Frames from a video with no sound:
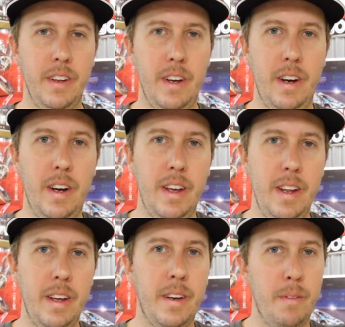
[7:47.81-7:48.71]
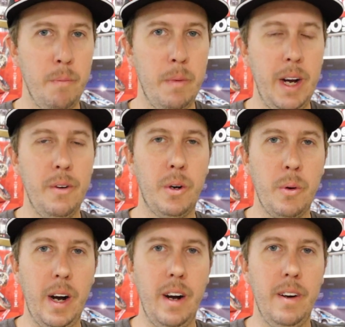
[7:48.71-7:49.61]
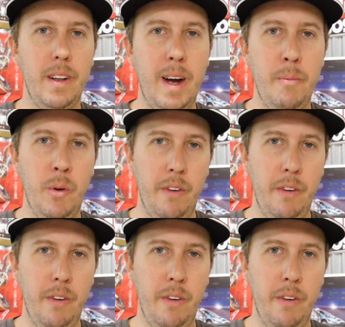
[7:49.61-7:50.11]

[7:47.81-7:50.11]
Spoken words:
It might require a lot more